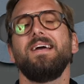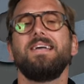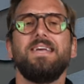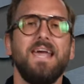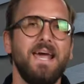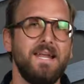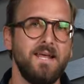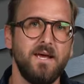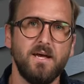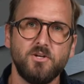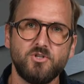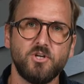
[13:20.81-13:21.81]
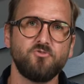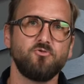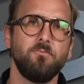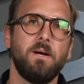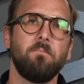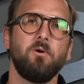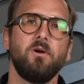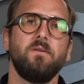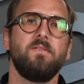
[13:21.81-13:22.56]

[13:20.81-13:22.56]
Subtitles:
Again, just remember